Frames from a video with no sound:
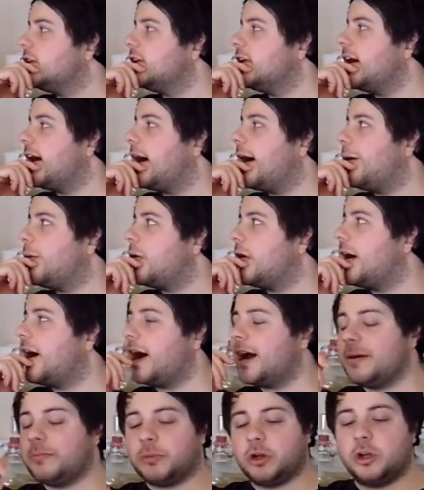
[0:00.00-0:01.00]
Now,
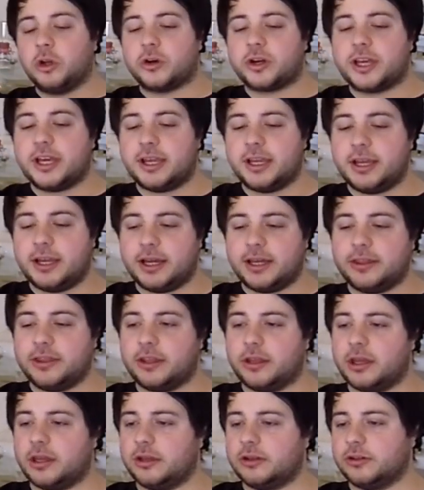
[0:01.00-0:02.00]
I'm lucky in
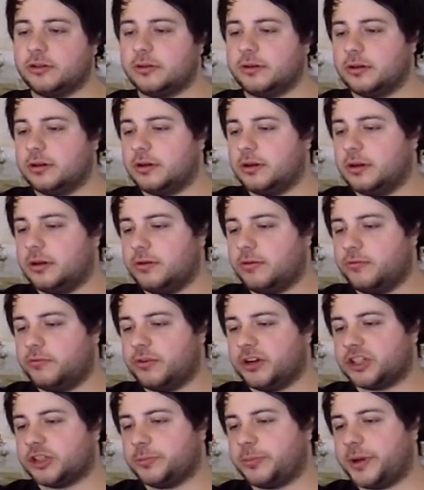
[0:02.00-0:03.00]
the
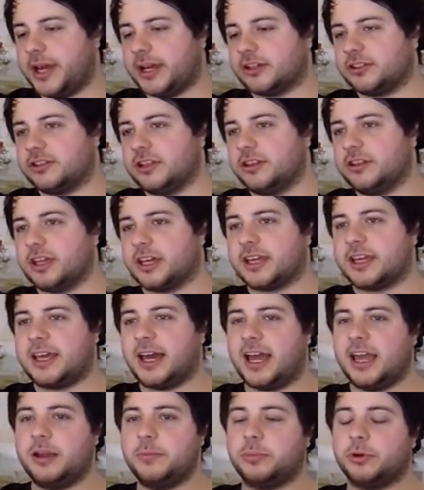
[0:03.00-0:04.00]
respect that the
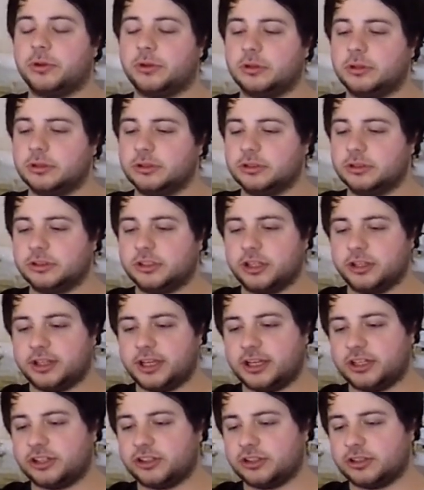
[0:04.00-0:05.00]
cable to
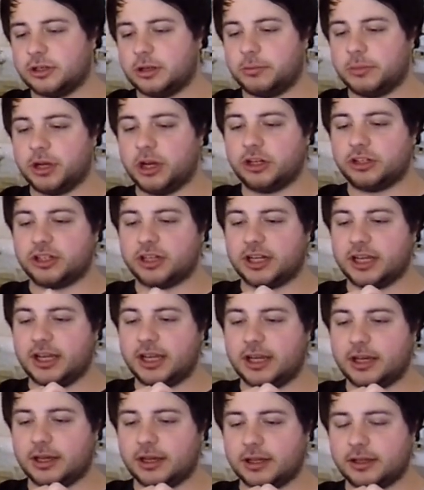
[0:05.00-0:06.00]
this immersion
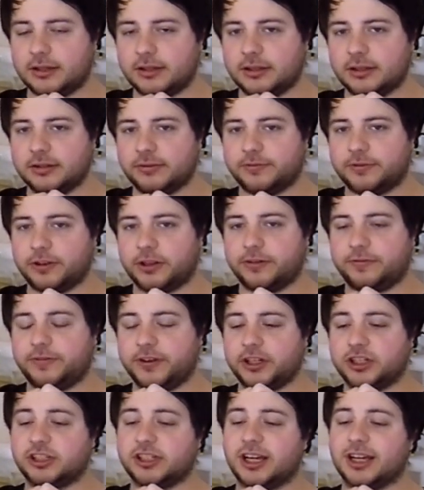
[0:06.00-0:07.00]
heater for the
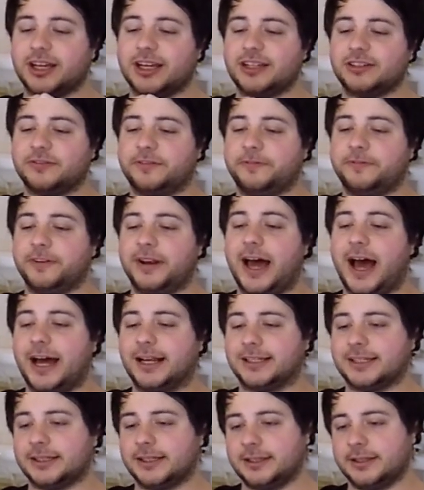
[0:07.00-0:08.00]
fish tank is
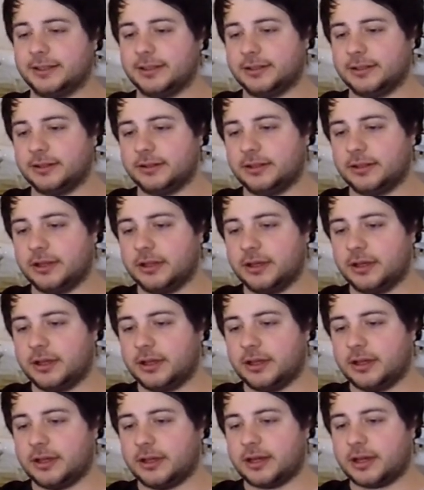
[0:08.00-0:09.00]
flat.
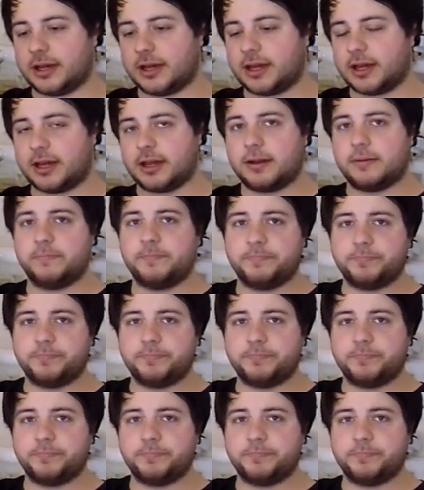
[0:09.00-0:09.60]
I